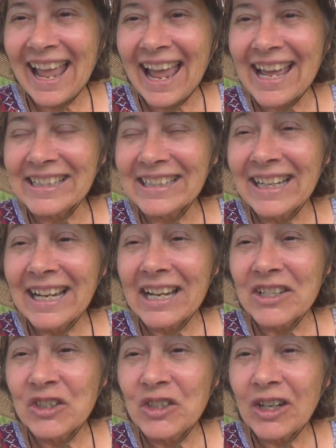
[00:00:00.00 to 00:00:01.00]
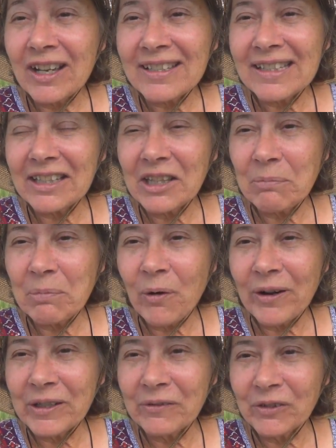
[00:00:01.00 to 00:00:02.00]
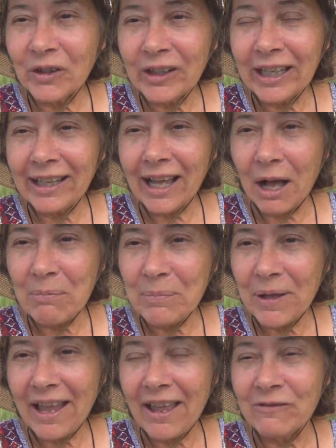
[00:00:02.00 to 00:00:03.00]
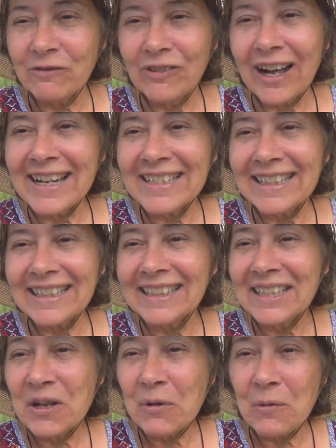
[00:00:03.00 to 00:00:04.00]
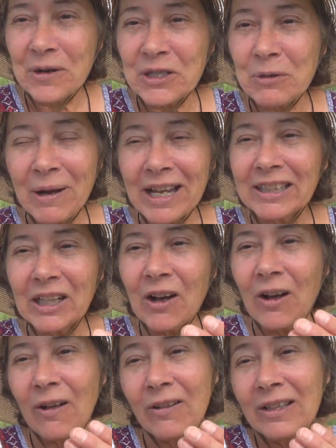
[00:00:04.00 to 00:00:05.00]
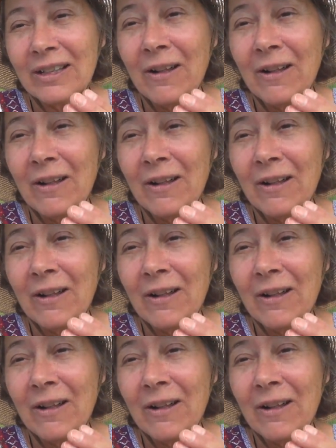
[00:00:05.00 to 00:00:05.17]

And just at the point of looking up and finding what you might call